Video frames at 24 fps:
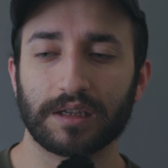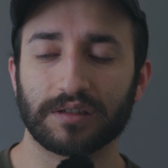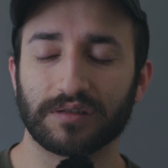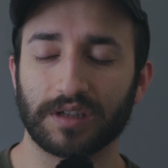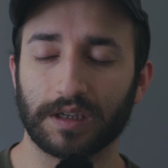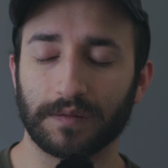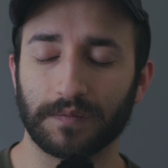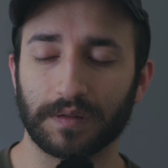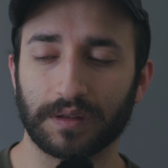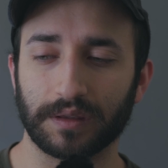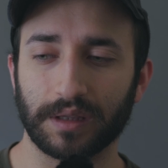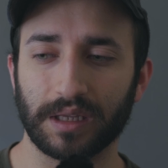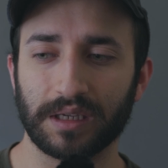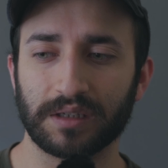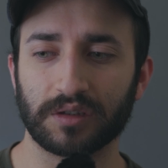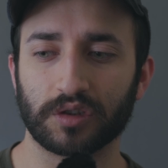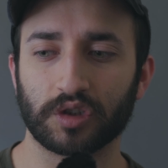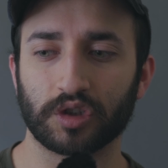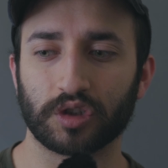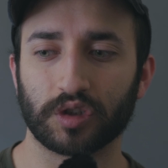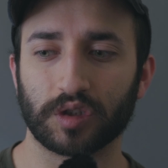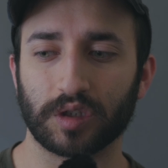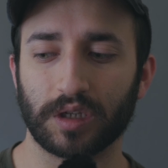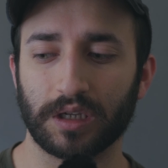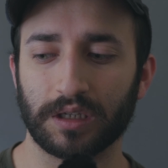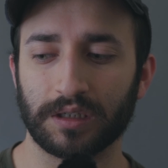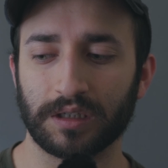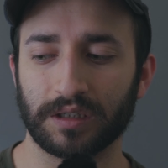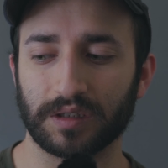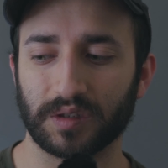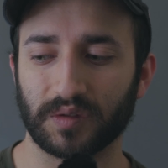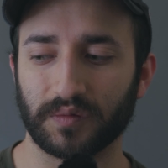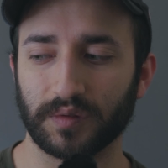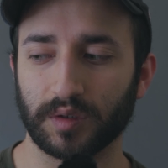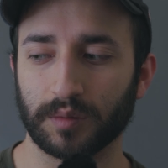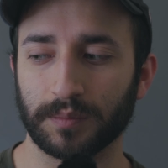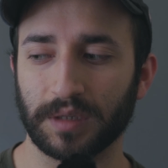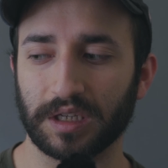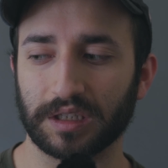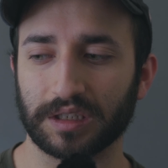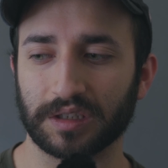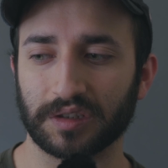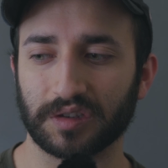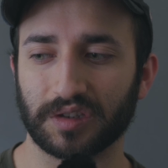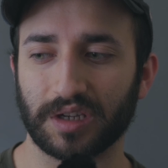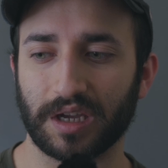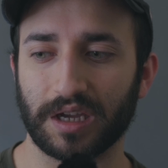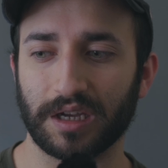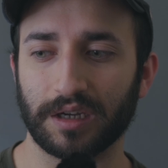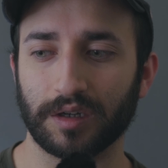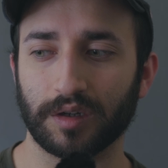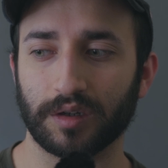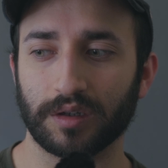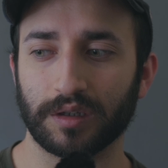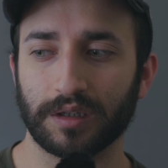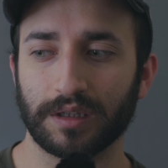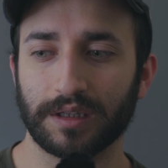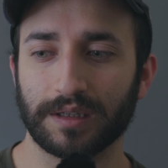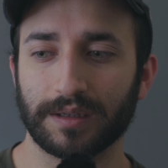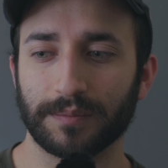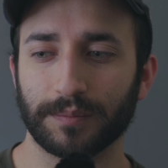David Lynch and his filmmaking style.